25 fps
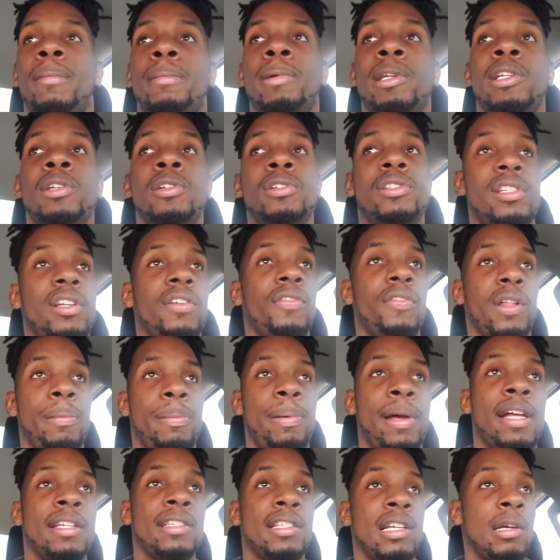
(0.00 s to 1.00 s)
I've been using it for the
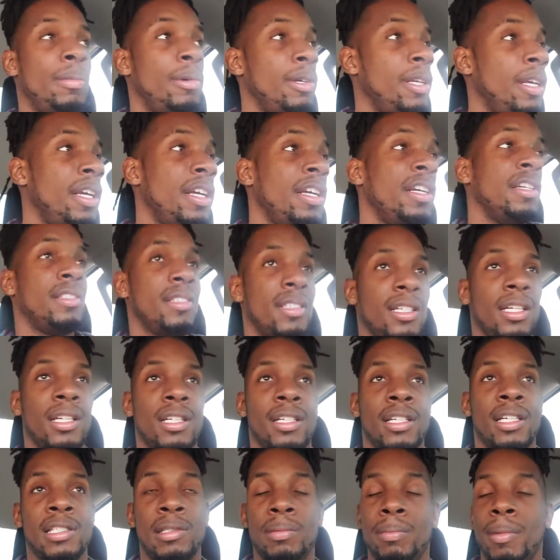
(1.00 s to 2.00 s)
past couple years.
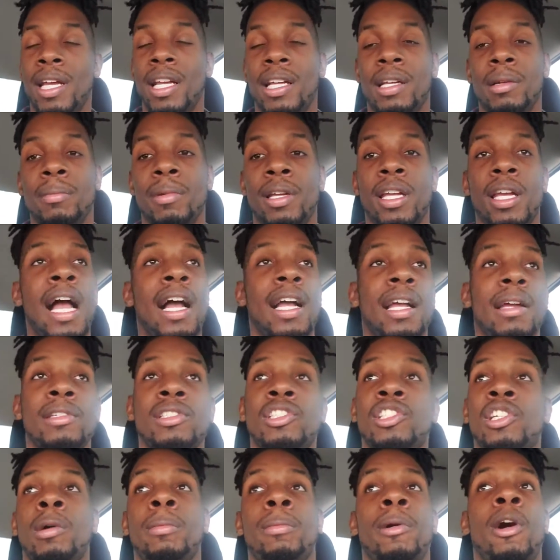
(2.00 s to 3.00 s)
That's making me, I
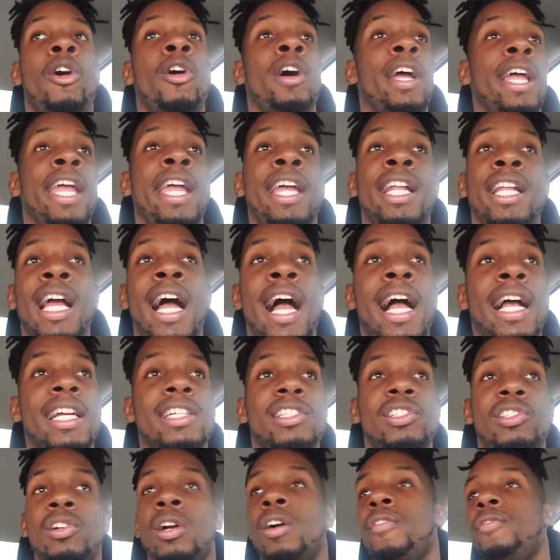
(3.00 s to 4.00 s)
could jump on any, I
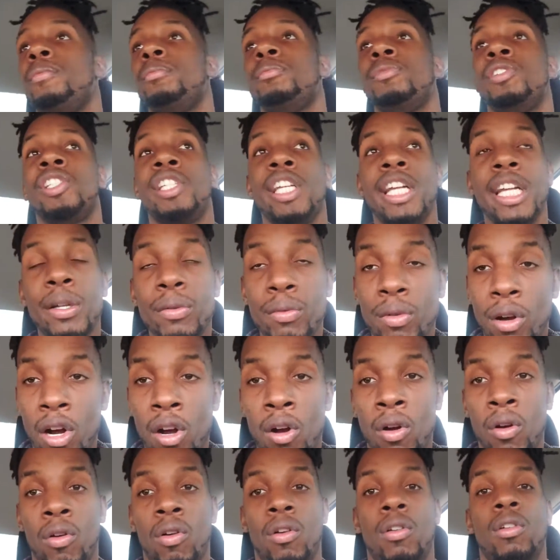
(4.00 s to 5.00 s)
could start from
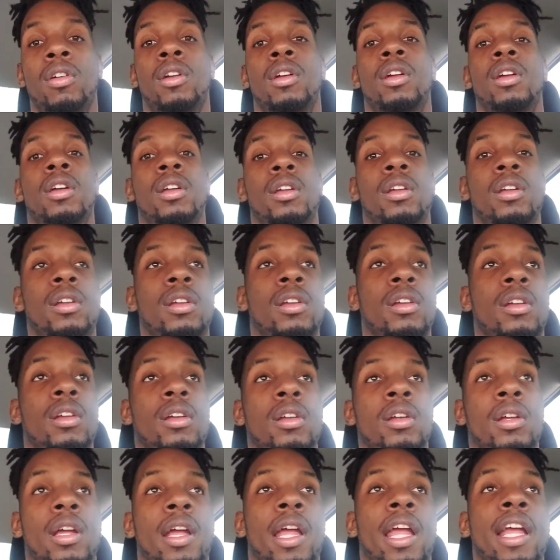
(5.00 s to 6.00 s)
zero
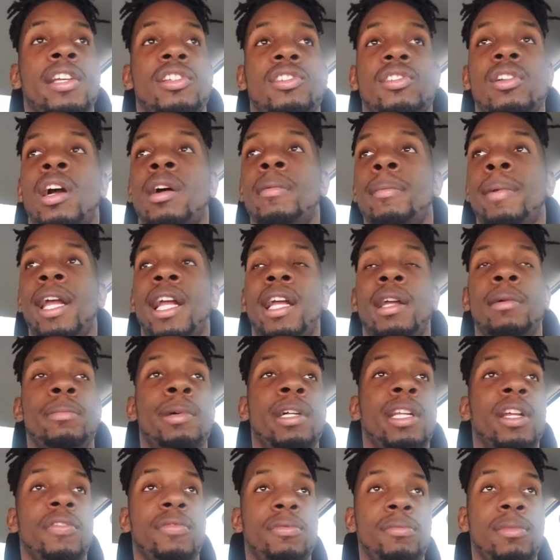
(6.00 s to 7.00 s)
and start making
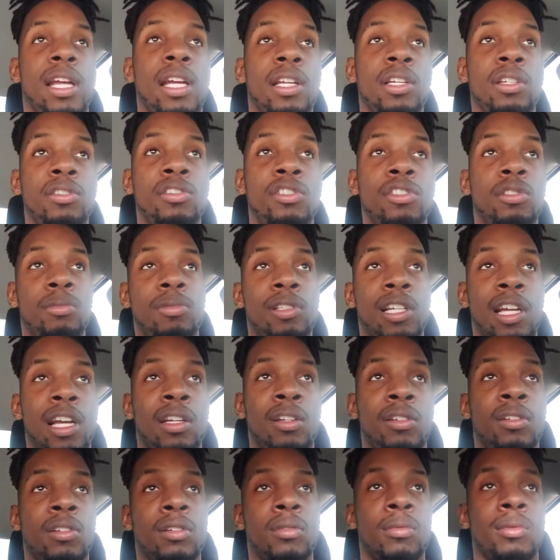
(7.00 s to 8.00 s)
money from that YouTube
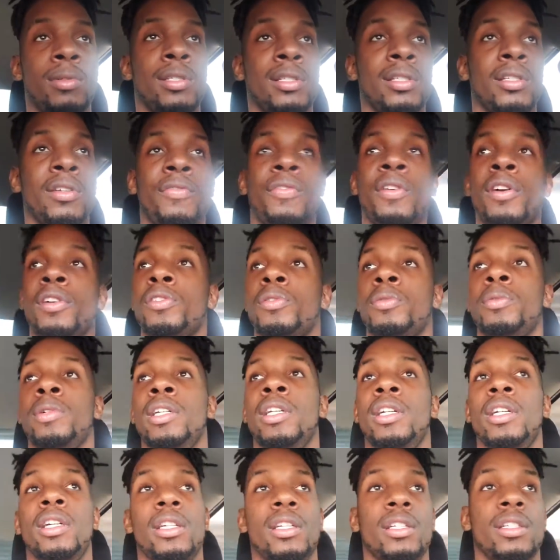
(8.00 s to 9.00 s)
channel within the first
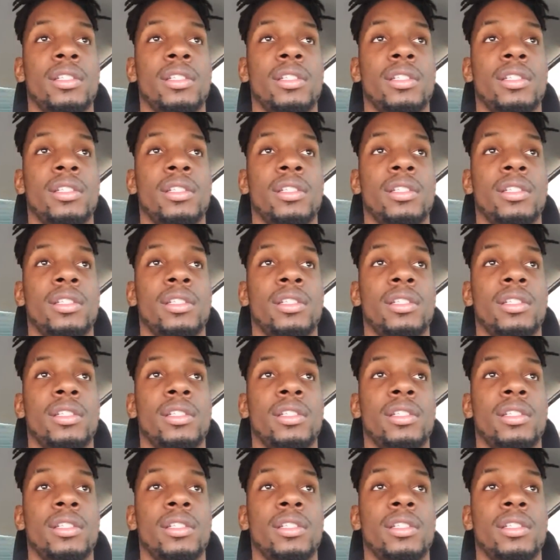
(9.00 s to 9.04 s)
week.